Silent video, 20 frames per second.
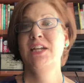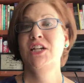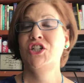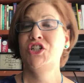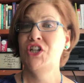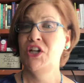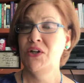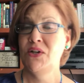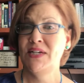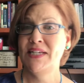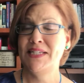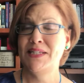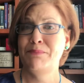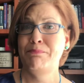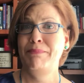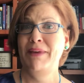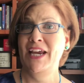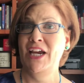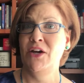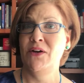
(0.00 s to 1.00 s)
Charity's
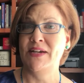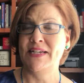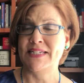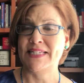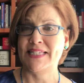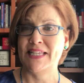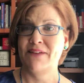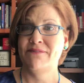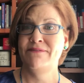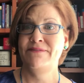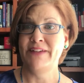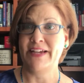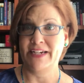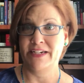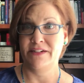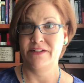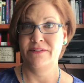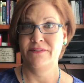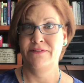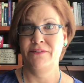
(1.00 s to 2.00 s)
parents
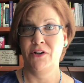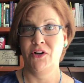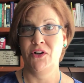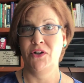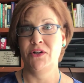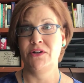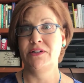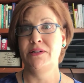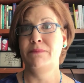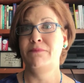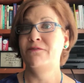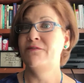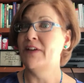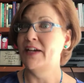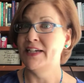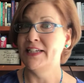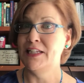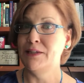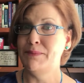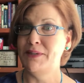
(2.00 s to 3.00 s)
fight for her to
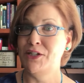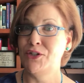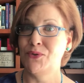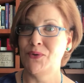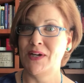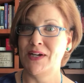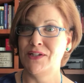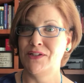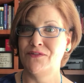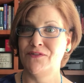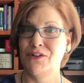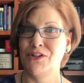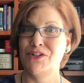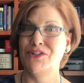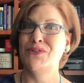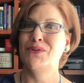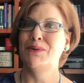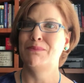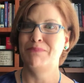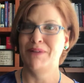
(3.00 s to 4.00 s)
finally be transferred
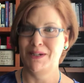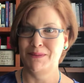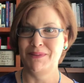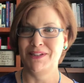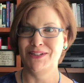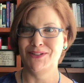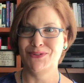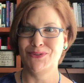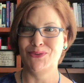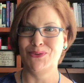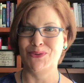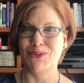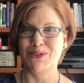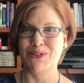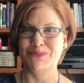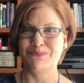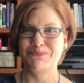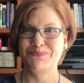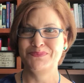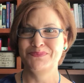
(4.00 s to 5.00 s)
to a public
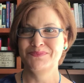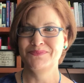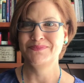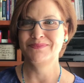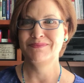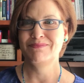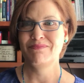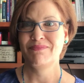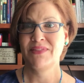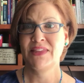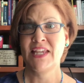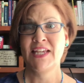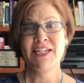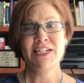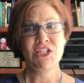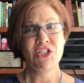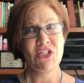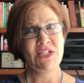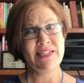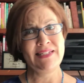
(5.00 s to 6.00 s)
school.
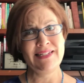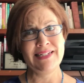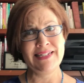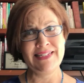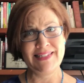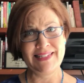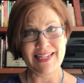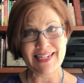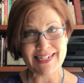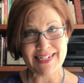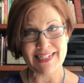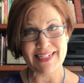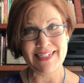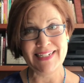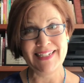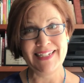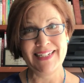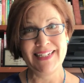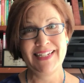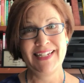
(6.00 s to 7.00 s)
She's
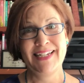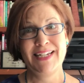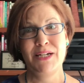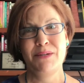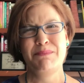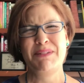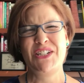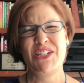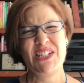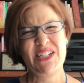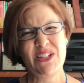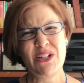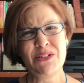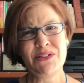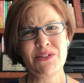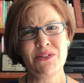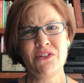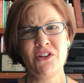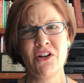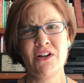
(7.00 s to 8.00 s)
excited, but she's
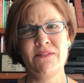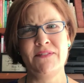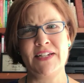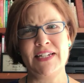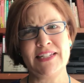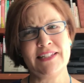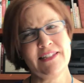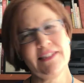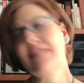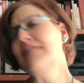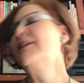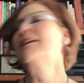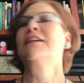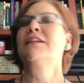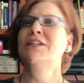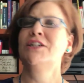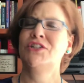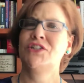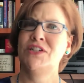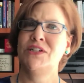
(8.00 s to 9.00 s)
also nervous.
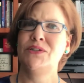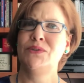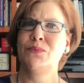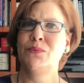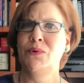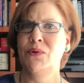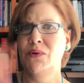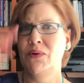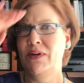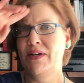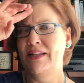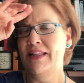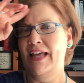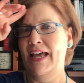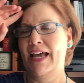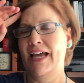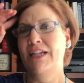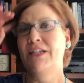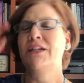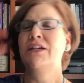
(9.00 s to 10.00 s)
She's worried
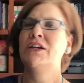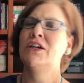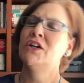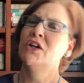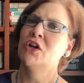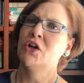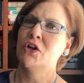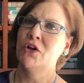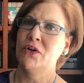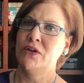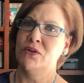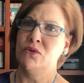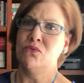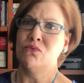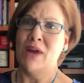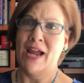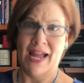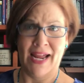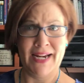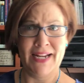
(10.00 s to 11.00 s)
that her
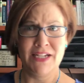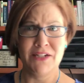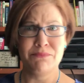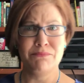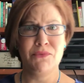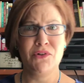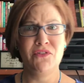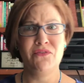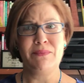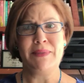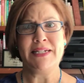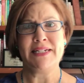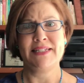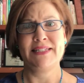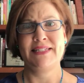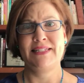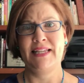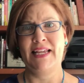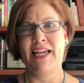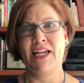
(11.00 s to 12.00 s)
erratic
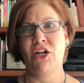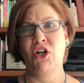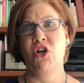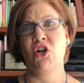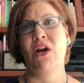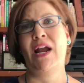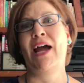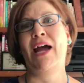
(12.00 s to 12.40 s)
movements and her